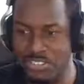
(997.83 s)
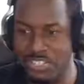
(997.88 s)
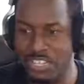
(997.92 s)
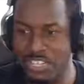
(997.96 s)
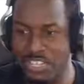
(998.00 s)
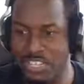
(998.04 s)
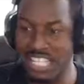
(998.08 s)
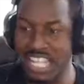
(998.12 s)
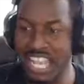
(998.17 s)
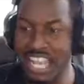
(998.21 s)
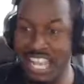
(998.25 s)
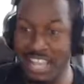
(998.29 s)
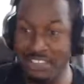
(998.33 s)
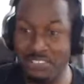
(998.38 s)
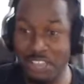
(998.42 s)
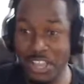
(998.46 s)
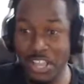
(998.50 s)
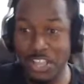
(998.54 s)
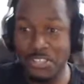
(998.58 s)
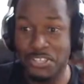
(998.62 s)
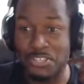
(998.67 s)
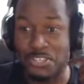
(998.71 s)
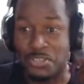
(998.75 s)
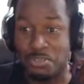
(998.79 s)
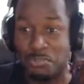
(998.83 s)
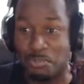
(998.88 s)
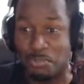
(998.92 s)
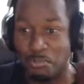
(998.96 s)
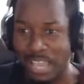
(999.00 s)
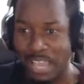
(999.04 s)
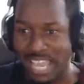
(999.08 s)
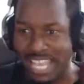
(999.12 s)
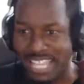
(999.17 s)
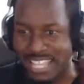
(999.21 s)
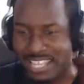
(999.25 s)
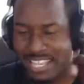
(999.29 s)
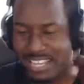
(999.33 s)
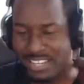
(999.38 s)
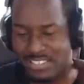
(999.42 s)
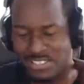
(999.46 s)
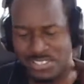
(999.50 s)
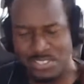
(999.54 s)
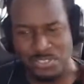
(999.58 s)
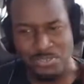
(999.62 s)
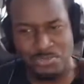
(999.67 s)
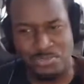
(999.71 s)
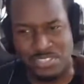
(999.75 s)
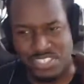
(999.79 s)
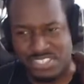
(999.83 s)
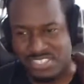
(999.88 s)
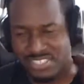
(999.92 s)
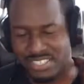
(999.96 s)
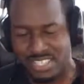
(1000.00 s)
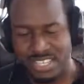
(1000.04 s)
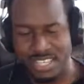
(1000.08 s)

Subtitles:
you now have Superman there too, which